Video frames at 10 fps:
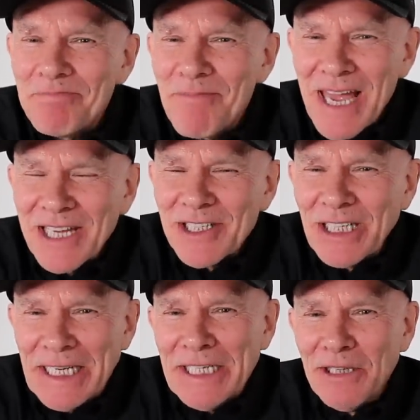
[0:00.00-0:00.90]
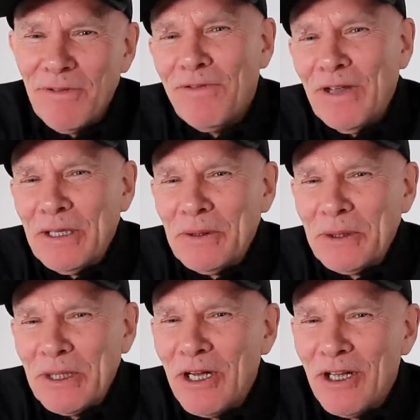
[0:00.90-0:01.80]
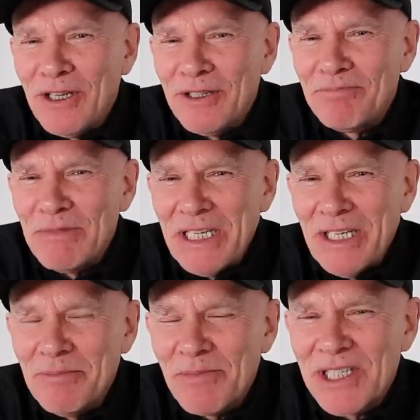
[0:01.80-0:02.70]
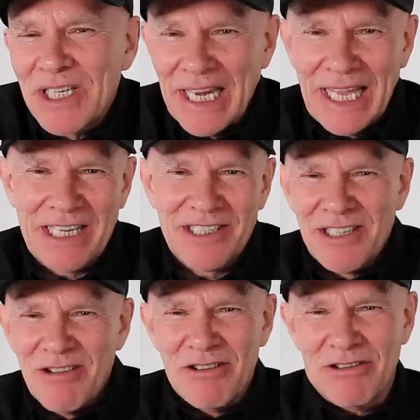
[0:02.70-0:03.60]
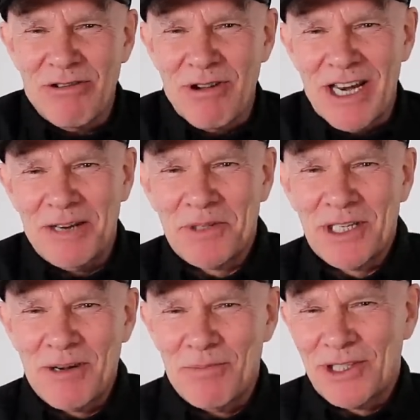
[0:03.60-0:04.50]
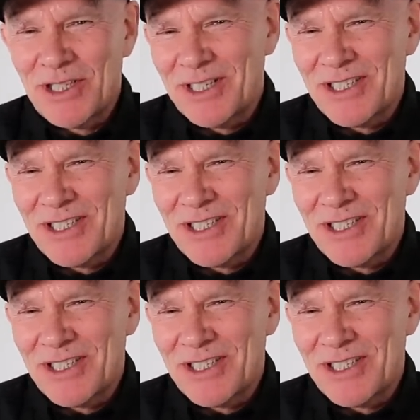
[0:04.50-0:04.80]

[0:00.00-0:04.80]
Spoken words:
Max leading the field on medium slicks, not quite up to temperature.